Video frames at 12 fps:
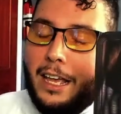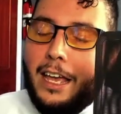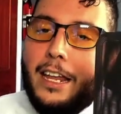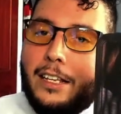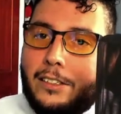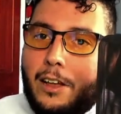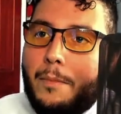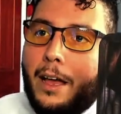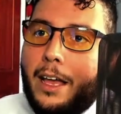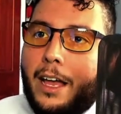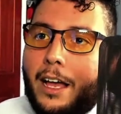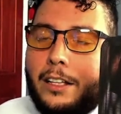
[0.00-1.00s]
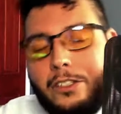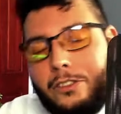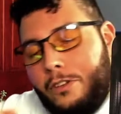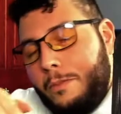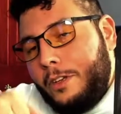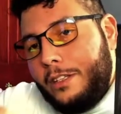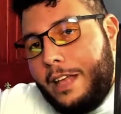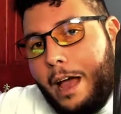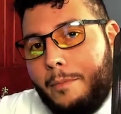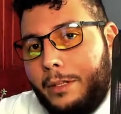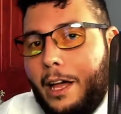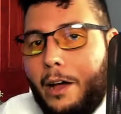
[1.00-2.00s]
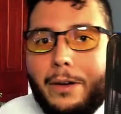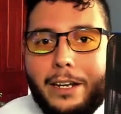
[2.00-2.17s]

it is on my description down below.